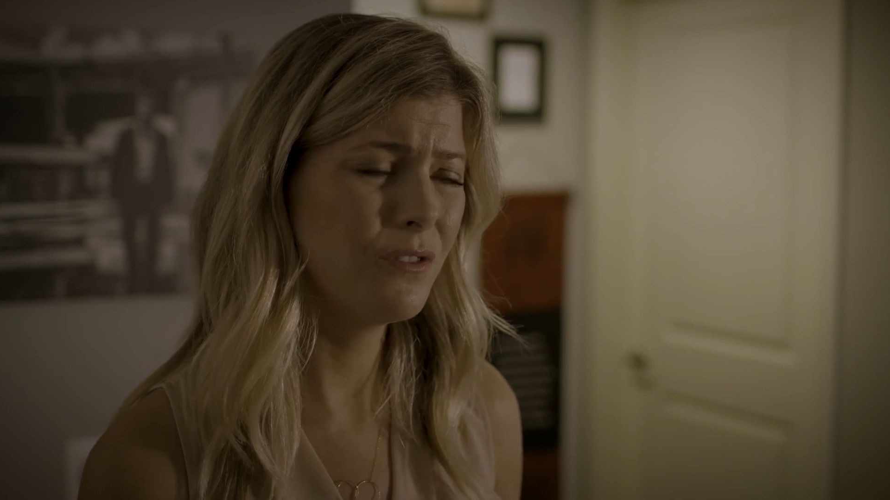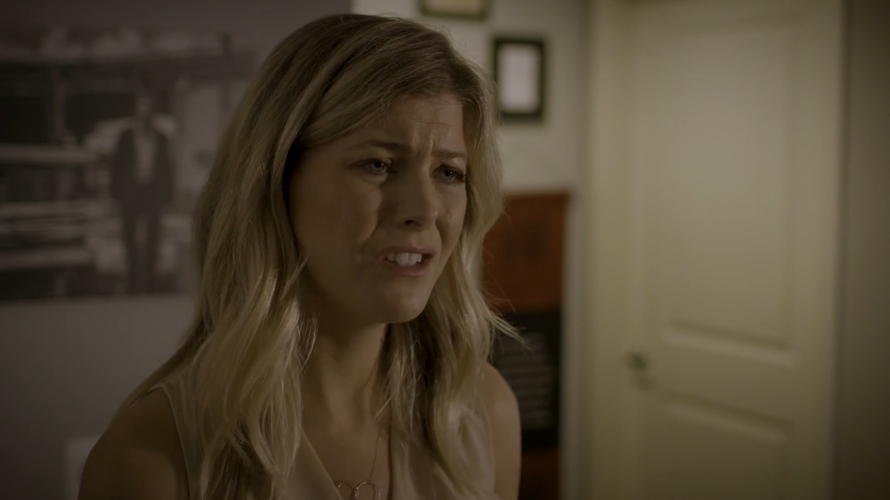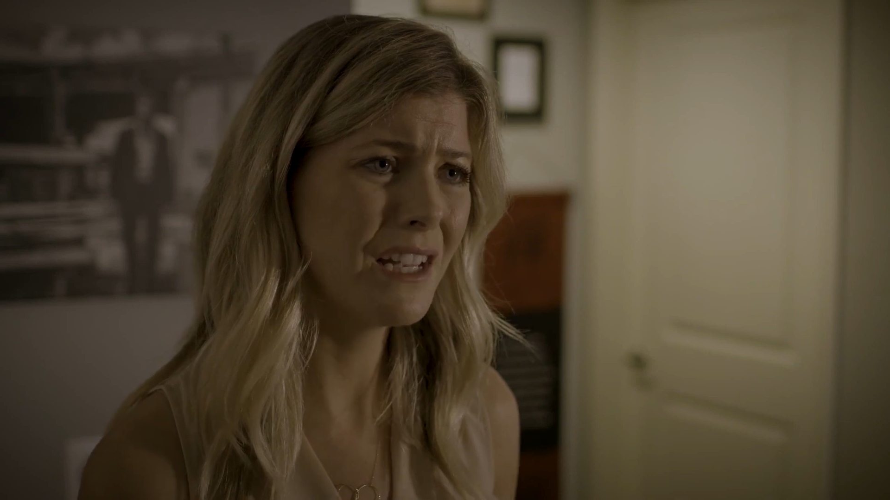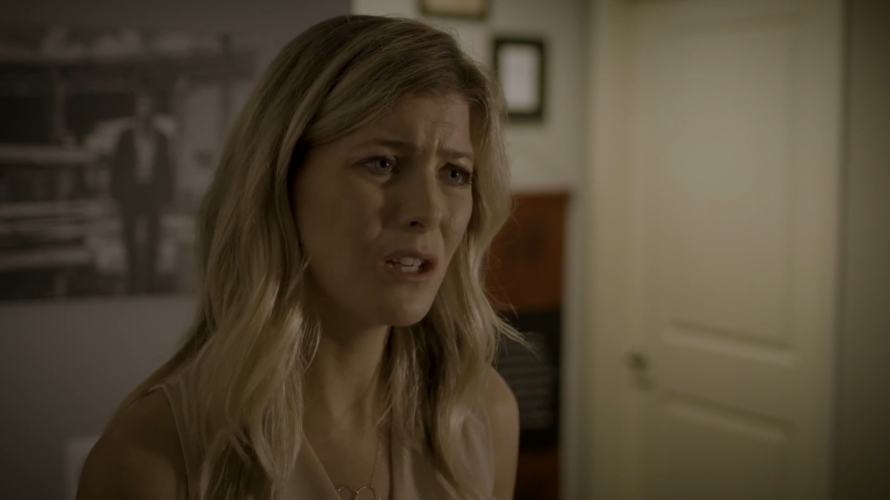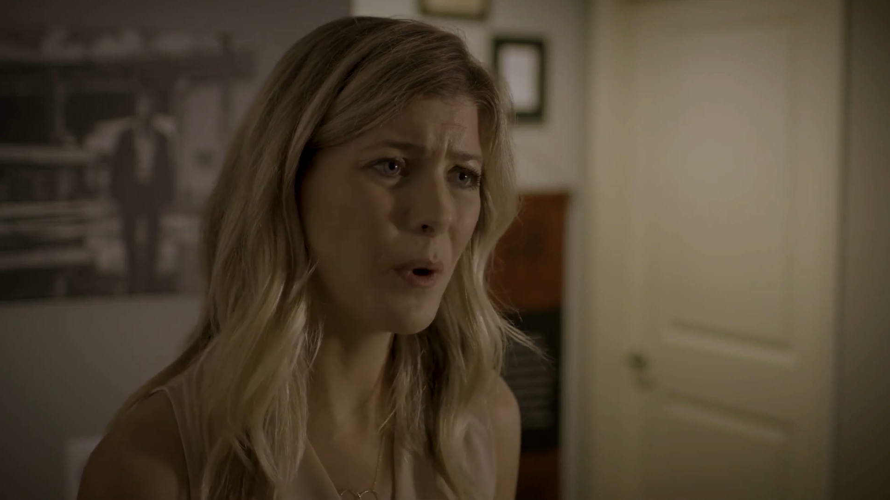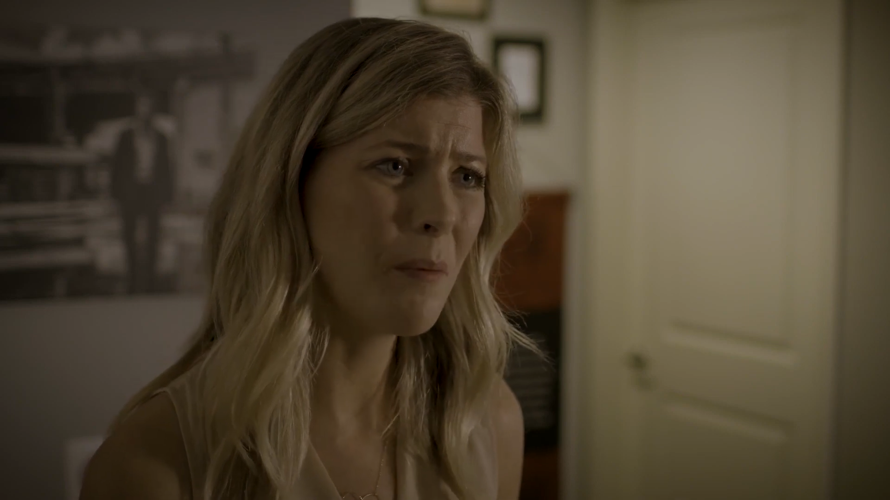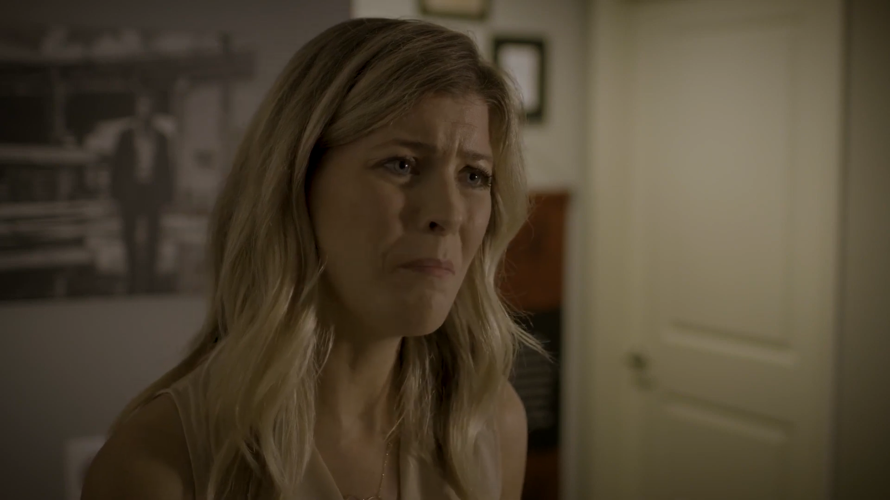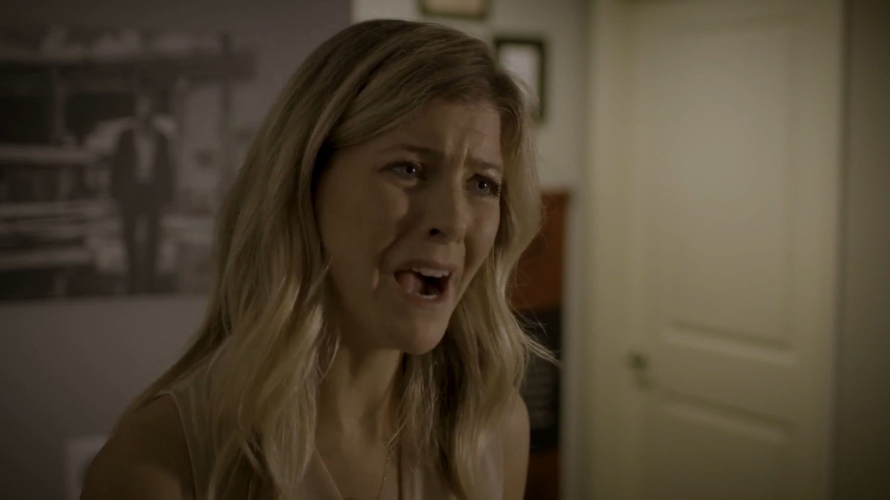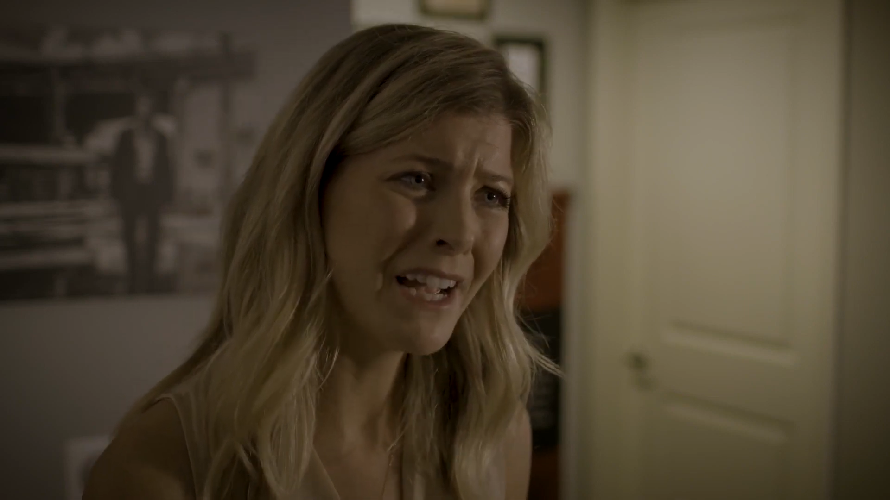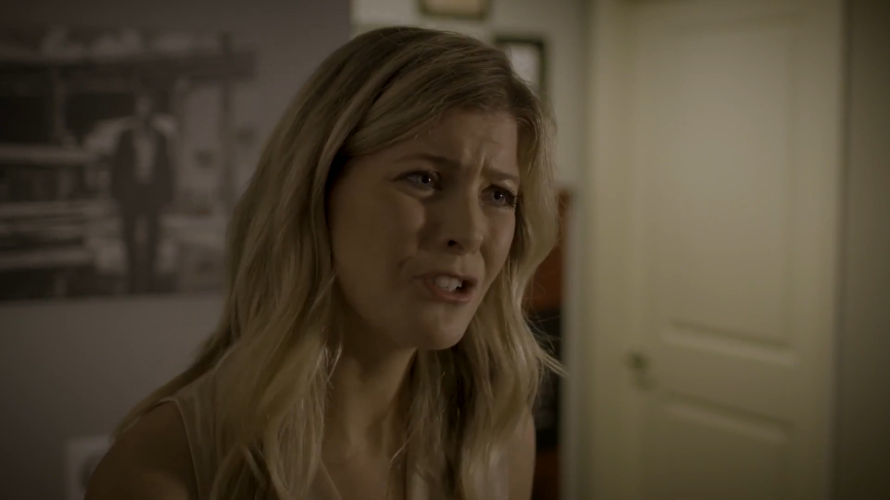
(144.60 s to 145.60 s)
You've taken away
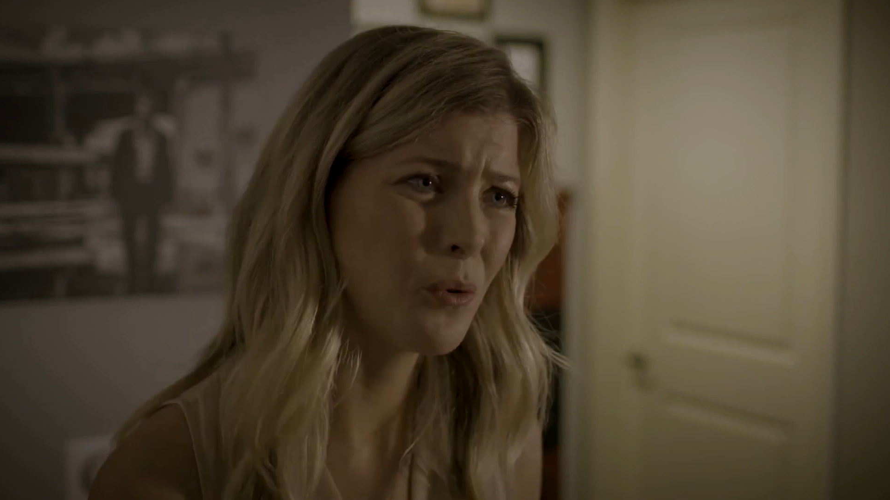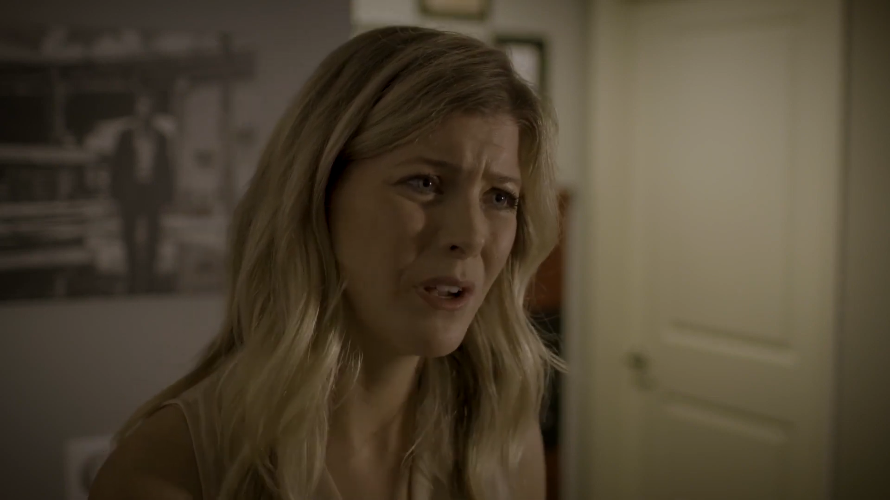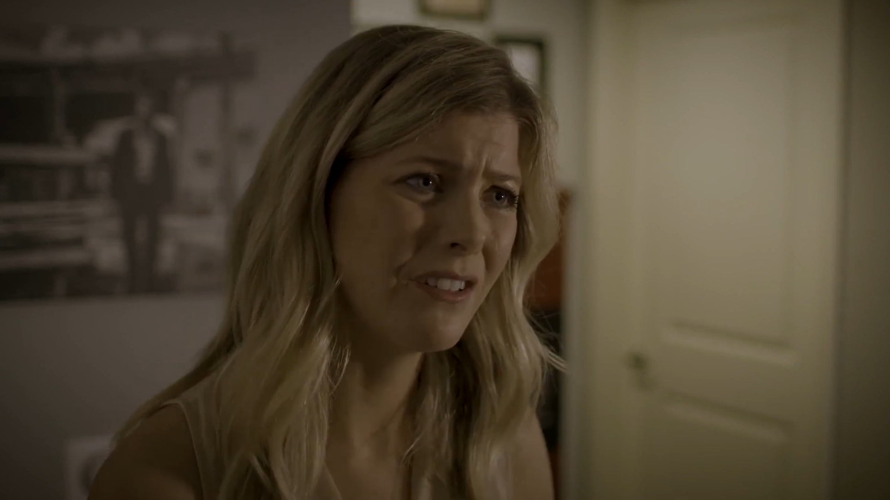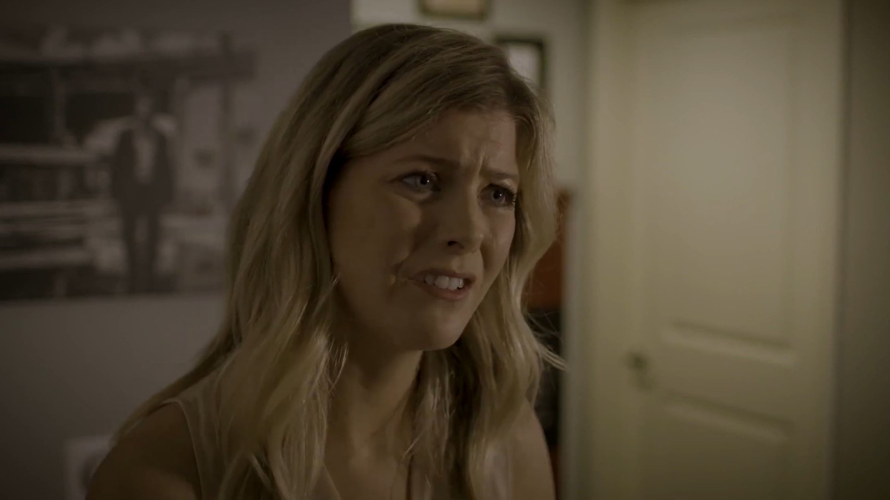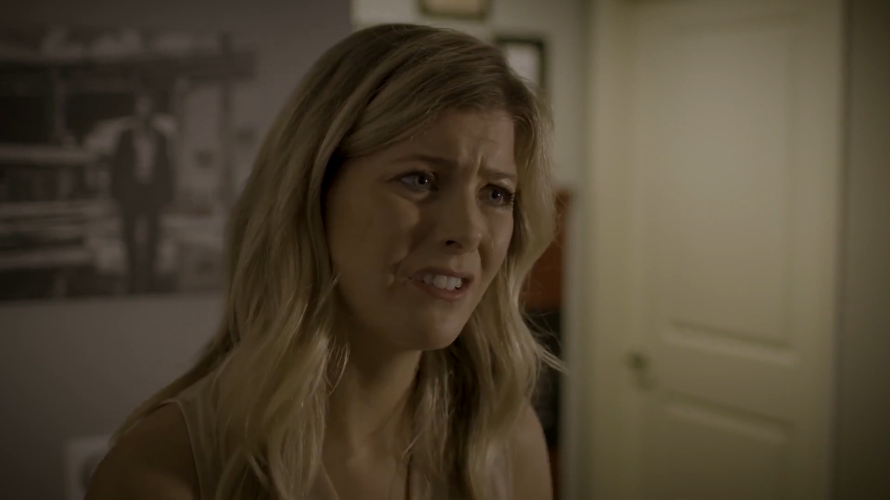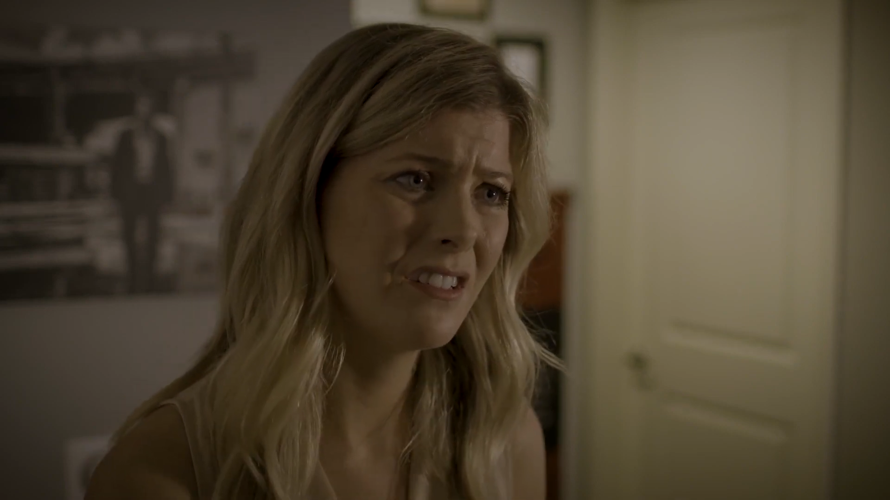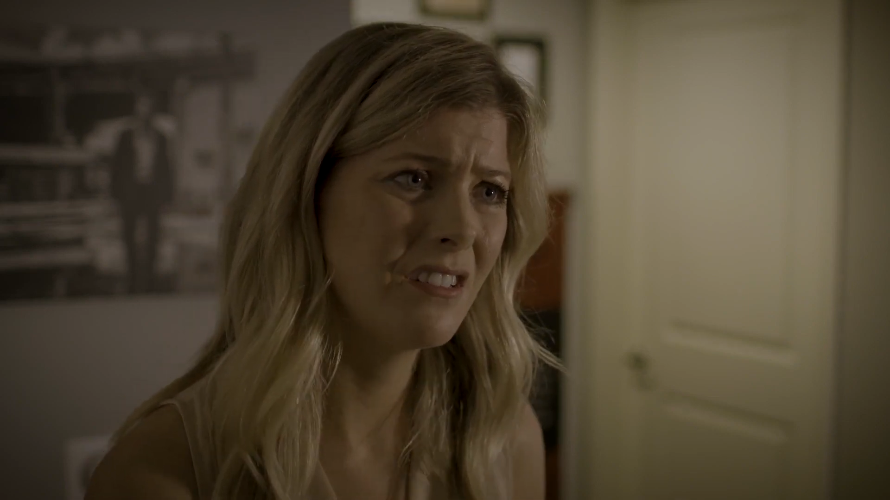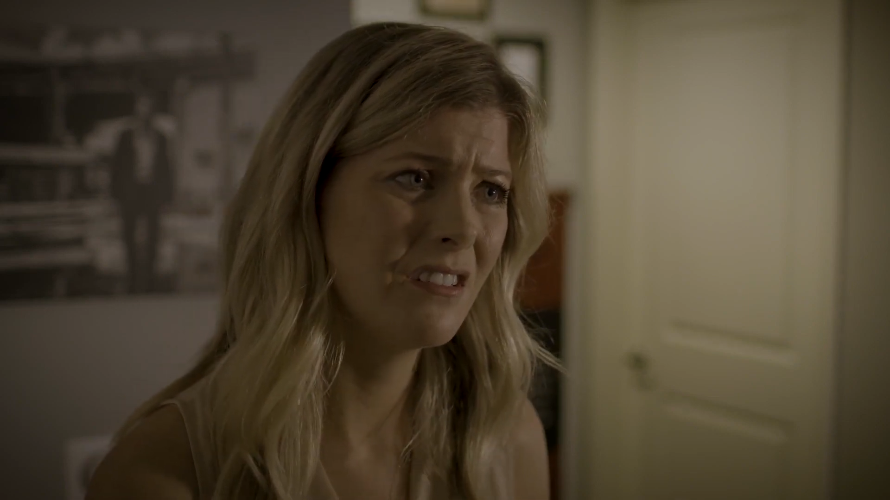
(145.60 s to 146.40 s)
my choice.